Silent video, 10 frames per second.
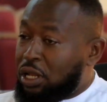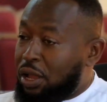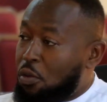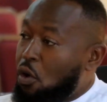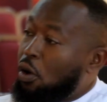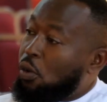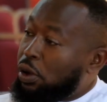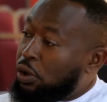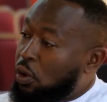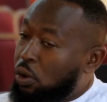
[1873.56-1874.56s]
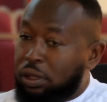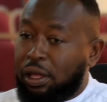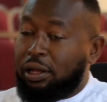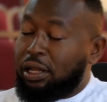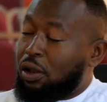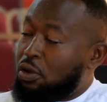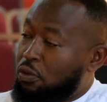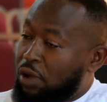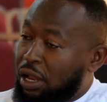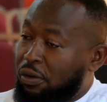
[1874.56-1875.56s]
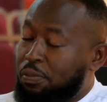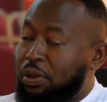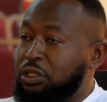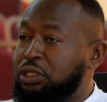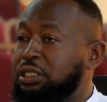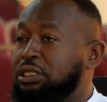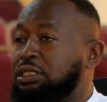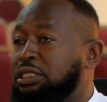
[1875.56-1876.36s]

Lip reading: learn more when you go there. There are a lot of gallery pictures,